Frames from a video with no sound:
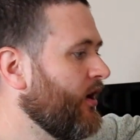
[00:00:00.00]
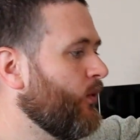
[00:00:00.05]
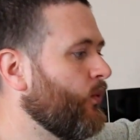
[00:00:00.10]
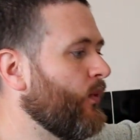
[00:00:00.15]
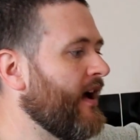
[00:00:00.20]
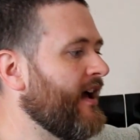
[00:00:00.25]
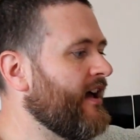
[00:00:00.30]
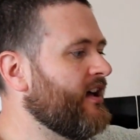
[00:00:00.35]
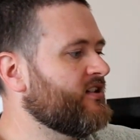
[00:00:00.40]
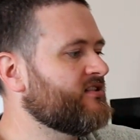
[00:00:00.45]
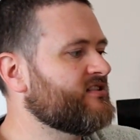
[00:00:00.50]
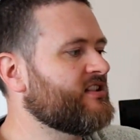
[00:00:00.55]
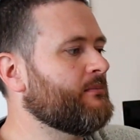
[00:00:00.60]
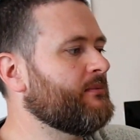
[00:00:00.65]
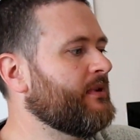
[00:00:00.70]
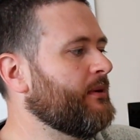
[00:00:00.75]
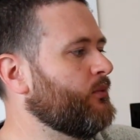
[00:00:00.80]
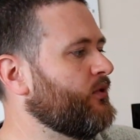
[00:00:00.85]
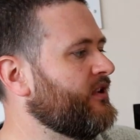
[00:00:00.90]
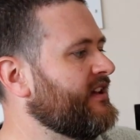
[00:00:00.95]
where
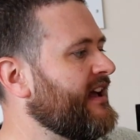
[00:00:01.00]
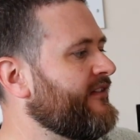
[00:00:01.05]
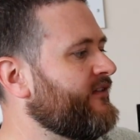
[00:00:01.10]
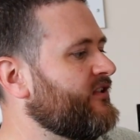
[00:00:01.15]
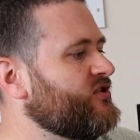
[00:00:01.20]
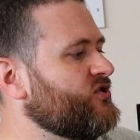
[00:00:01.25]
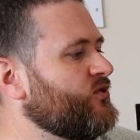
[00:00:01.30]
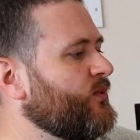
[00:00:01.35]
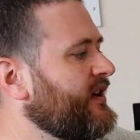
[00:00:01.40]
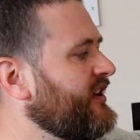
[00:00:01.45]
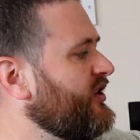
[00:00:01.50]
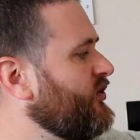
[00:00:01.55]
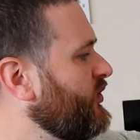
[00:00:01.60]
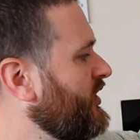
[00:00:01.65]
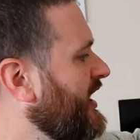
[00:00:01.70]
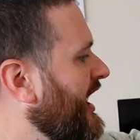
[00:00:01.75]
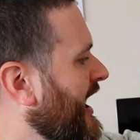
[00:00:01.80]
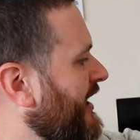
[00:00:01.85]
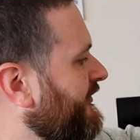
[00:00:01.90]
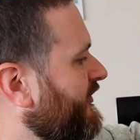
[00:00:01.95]
some people can have it so
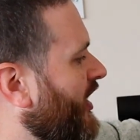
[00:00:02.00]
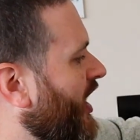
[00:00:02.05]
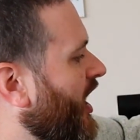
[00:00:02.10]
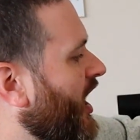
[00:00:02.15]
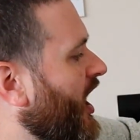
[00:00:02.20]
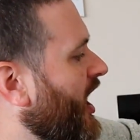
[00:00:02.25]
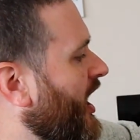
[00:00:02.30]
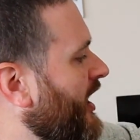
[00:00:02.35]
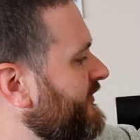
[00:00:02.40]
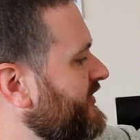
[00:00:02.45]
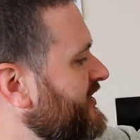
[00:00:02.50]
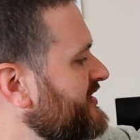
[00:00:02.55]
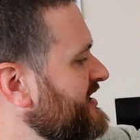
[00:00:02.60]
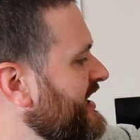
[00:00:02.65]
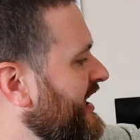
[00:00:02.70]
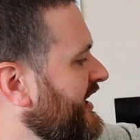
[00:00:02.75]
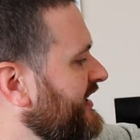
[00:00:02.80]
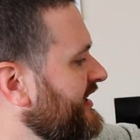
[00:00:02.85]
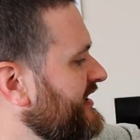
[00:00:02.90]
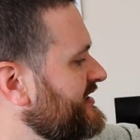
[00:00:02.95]
we have half the
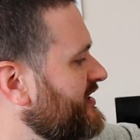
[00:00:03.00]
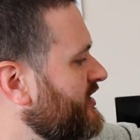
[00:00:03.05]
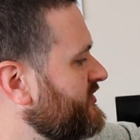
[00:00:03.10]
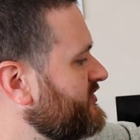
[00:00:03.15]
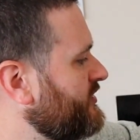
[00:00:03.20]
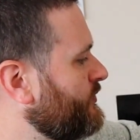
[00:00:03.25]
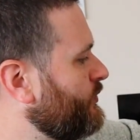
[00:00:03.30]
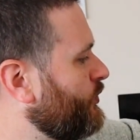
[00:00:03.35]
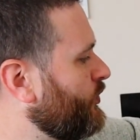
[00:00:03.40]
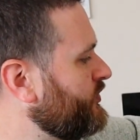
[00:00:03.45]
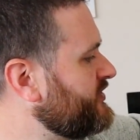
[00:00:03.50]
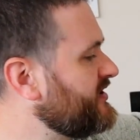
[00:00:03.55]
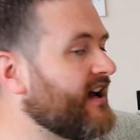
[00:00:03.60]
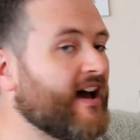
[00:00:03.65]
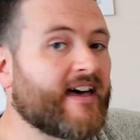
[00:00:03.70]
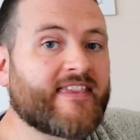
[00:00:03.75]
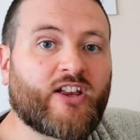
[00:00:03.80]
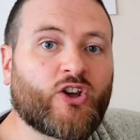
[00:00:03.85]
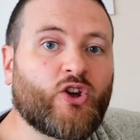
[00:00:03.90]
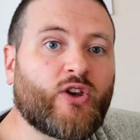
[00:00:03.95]
tank is under the water
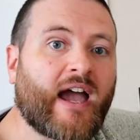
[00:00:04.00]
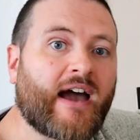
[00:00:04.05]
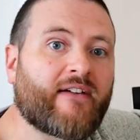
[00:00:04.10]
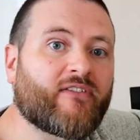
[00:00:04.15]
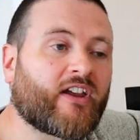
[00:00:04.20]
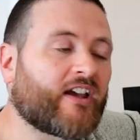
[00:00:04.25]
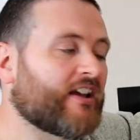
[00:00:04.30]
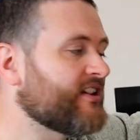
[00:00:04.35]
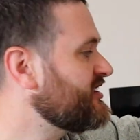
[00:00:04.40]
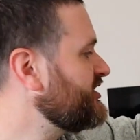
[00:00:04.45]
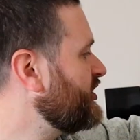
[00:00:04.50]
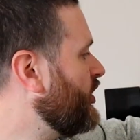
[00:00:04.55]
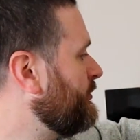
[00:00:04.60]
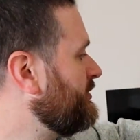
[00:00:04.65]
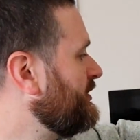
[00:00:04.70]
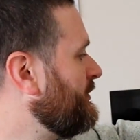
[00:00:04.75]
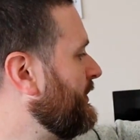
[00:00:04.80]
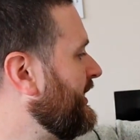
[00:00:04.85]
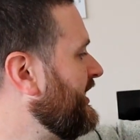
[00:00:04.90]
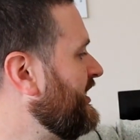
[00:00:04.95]
and then you have like a
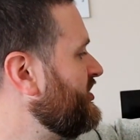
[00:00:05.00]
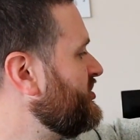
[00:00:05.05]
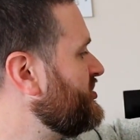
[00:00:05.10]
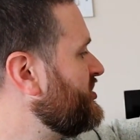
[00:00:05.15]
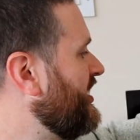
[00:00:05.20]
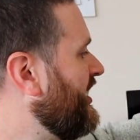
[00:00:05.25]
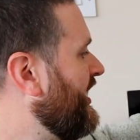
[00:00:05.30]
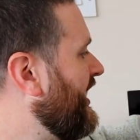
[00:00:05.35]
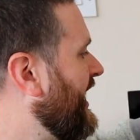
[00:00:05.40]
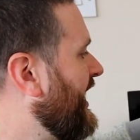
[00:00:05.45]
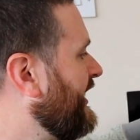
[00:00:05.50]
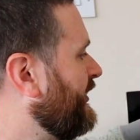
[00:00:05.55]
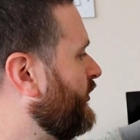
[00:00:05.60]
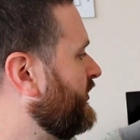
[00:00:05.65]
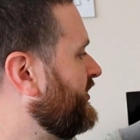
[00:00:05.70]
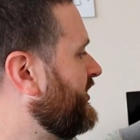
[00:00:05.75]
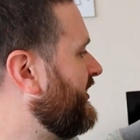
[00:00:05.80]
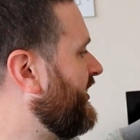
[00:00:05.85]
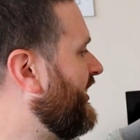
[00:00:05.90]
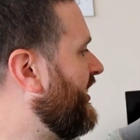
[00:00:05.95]
sloped beach, and on the other